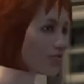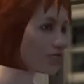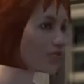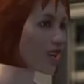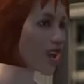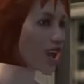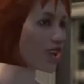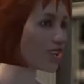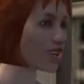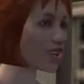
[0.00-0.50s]
and
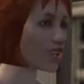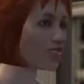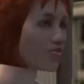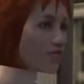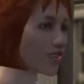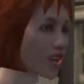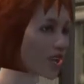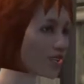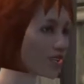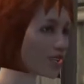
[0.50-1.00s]
faction is
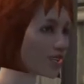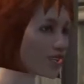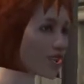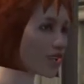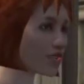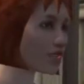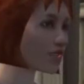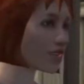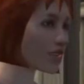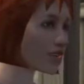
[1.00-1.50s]
fighting each
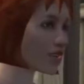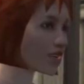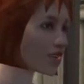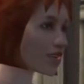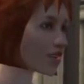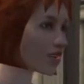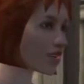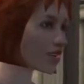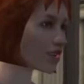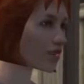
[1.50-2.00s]
other.
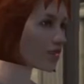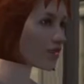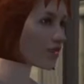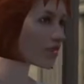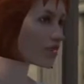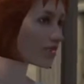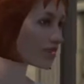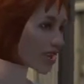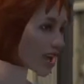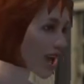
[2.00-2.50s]
What?
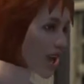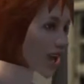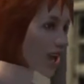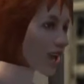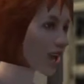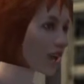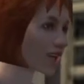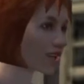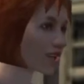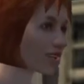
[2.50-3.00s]
Yeah.
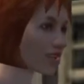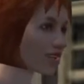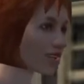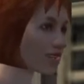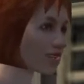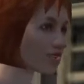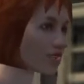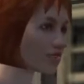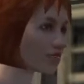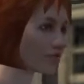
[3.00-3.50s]

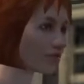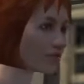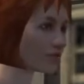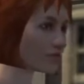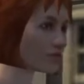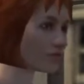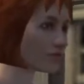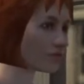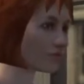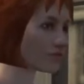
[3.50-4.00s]
Oh,
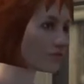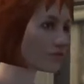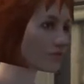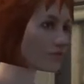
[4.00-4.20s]
man, I gotta